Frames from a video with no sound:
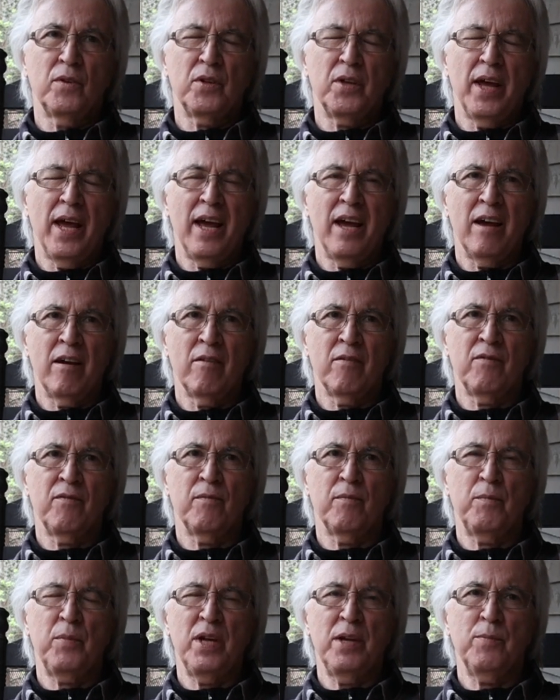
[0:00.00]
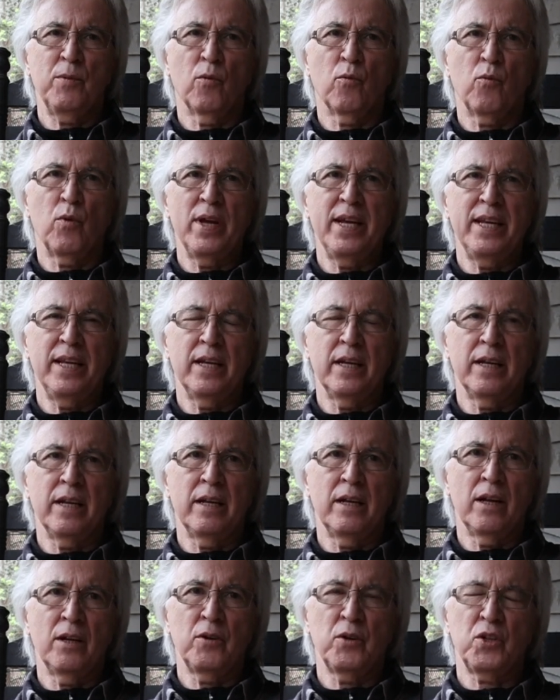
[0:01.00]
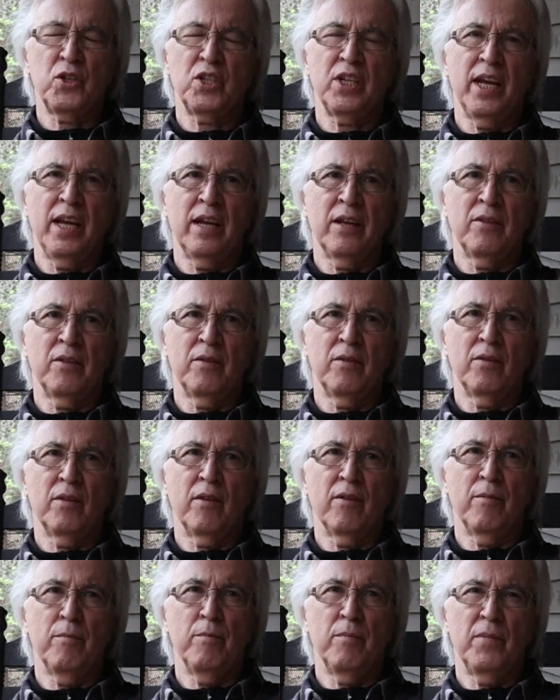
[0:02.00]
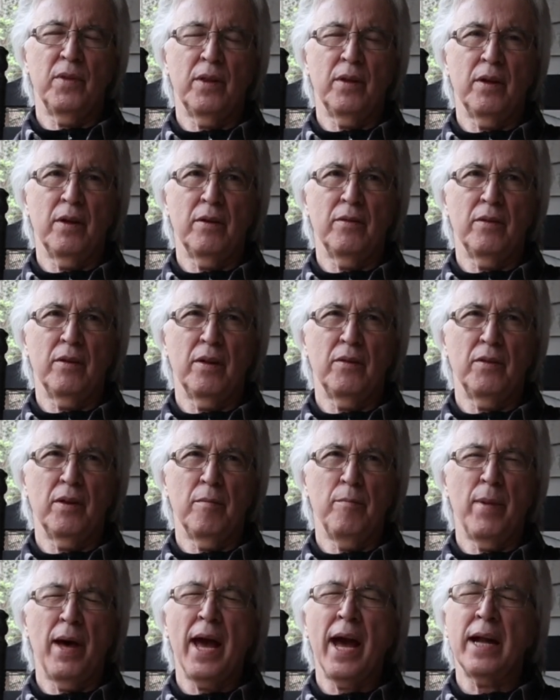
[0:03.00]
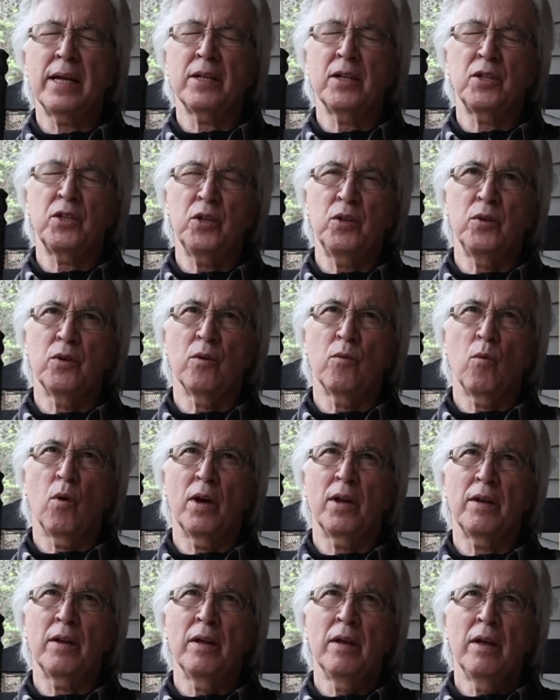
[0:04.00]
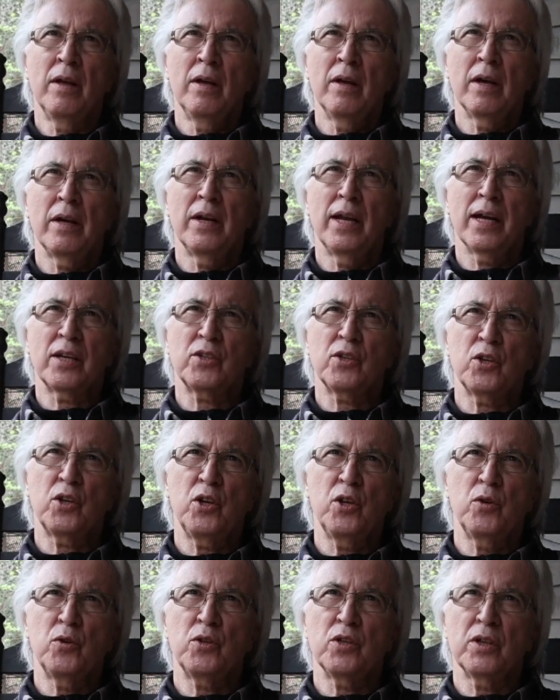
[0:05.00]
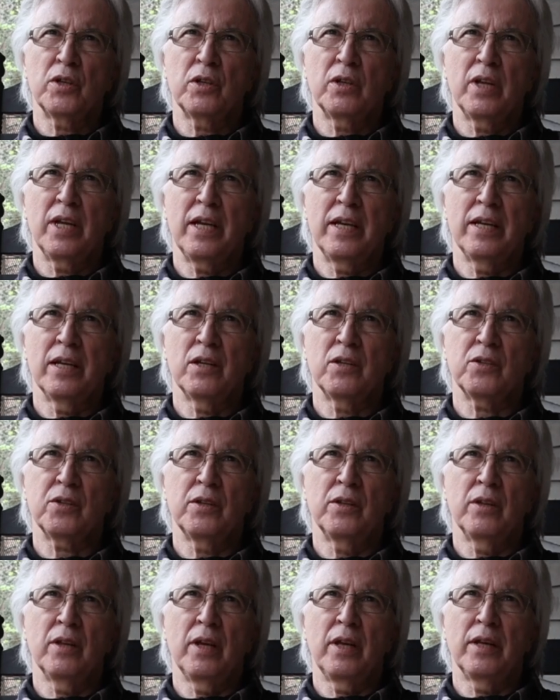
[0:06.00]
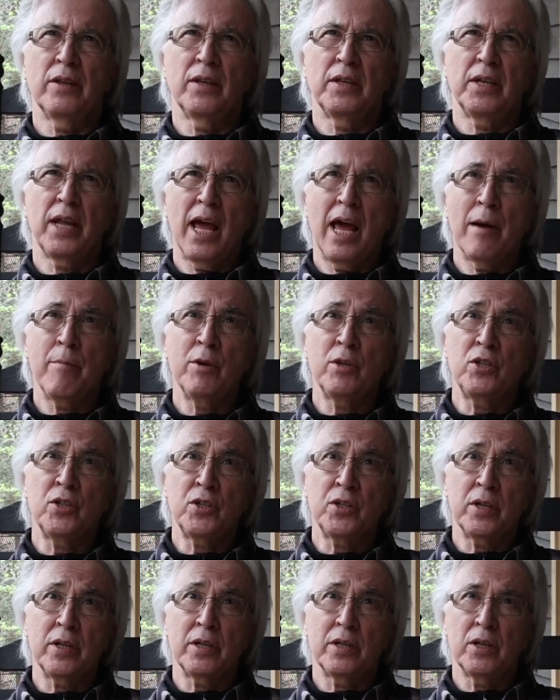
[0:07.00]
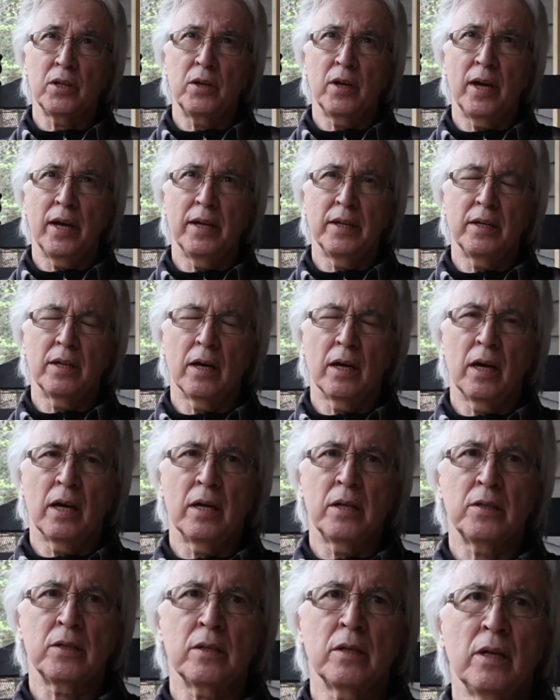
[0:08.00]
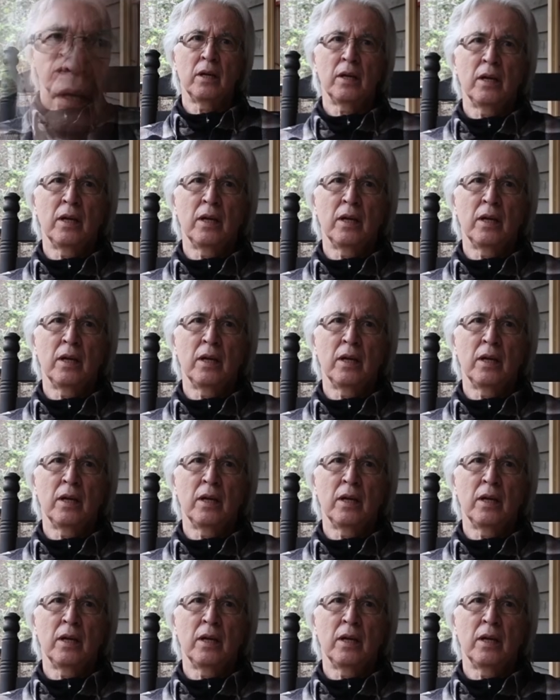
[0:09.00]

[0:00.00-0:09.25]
to have people read it and understand the magnitude of what an execution is and the damages it does.